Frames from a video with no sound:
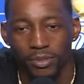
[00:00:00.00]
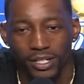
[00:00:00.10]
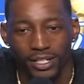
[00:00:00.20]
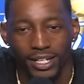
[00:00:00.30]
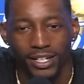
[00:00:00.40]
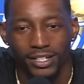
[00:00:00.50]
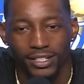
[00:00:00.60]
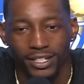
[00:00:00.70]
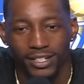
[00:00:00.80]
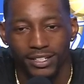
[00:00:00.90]
being
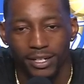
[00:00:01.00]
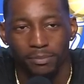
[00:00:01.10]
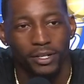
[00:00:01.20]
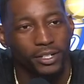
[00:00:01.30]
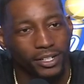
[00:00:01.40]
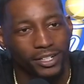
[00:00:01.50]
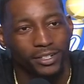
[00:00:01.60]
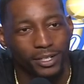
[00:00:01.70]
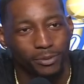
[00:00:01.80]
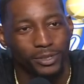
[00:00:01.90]
that that that bucket
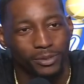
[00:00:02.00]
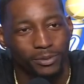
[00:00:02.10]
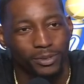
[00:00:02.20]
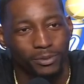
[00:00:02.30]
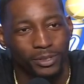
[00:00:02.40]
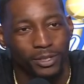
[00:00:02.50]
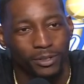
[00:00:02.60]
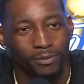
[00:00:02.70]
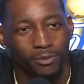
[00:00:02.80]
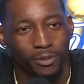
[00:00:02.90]
getter that we we, we
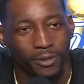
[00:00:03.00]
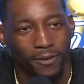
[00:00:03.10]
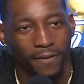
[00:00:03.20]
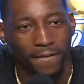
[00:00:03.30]
know him for.